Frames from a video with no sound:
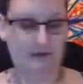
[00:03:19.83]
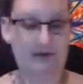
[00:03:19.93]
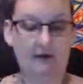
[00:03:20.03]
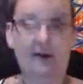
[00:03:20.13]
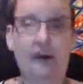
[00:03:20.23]

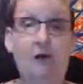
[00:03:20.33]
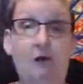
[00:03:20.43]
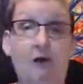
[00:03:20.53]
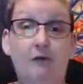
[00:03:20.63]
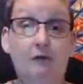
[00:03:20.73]
Thank you
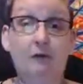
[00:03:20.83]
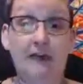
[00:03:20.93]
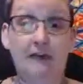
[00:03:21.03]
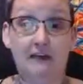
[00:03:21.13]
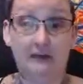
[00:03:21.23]
all for
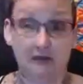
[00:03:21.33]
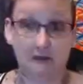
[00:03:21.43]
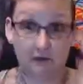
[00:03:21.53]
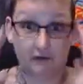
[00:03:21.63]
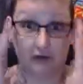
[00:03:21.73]
being here.
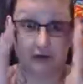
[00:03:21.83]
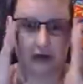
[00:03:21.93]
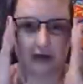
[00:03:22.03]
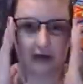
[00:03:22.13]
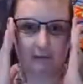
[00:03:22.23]
For
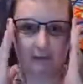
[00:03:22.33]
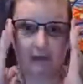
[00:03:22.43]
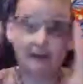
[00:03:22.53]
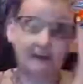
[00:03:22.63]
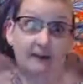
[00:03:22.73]

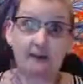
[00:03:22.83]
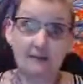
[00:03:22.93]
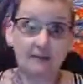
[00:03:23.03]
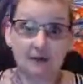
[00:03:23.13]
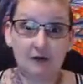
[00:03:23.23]
anybody that
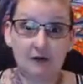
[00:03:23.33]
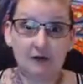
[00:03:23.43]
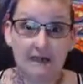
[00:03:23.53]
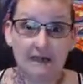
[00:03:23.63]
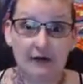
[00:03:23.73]
doesn't know me,
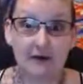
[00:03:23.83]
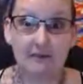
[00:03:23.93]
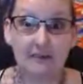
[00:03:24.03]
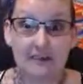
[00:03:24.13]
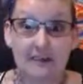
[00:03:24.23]
I am
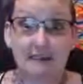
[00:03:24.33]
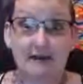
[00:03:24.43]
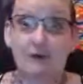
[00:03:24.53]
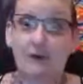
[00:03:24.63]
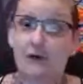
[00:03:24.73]

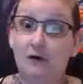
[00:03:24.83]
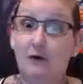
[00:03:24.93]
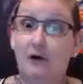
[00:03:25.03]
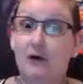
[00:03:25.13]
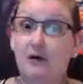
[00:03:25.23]
Tina
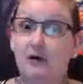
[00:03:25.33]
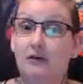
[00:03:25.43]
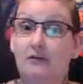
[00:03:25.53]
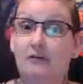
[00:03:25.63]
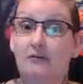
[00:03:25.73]

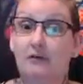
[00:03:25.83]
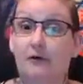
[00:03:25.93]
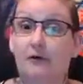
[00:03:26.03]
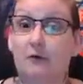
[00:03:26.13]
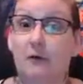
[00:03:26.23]
Windwalker
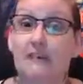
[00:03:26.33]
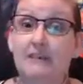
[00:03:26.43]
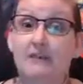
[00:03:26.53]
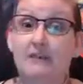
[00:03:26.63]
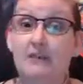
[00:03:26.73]
from Winds of
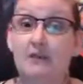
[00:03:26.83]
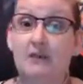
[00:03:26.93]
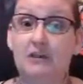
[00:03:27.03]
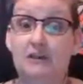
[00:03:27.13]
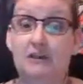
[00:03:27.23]

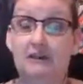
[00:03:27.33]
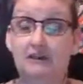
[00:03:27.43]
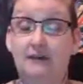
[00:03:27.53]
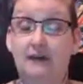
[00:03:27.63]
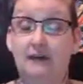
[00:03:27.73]
Intuition.
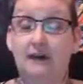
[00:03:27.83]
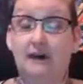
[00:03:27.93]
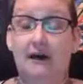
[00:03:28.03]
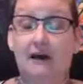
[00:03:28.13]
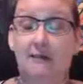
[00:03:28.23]

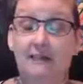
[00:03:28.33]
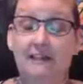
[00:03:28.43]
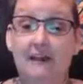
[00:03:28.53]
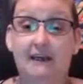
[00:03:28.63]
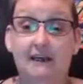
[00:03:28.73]
I'm a
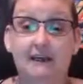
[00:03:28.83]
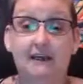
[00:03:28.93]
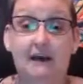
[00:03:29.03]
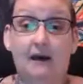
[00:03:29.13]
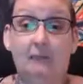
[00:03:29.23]
psychic,
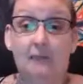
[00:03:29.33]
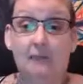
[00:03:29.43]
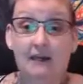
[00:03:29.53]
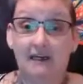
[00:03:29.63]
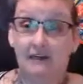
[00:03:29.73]
I'm a
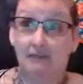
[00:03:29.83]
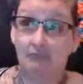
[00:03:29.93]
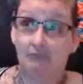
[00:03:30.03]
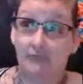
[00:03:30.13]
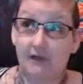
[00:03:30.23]
medium,
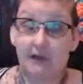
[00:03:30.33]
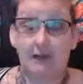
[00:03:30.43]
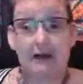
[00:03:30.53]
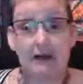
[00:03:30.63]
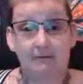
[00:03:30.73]
I'm
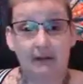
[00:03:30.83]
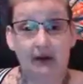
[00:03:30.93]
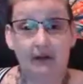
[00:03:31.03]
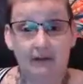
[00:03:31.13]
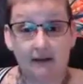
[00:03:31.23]
an
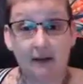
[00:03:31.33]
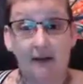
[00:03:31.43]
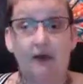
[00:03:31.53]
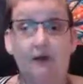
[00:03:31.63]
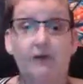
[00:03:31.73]
empath, and I
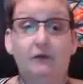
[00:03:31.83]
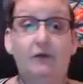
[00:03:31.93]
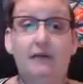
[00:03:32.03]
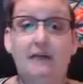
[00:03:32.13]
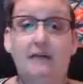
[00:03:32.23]
also am a
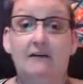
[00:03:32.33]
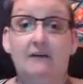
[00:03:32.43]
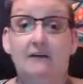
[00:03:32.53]
healer.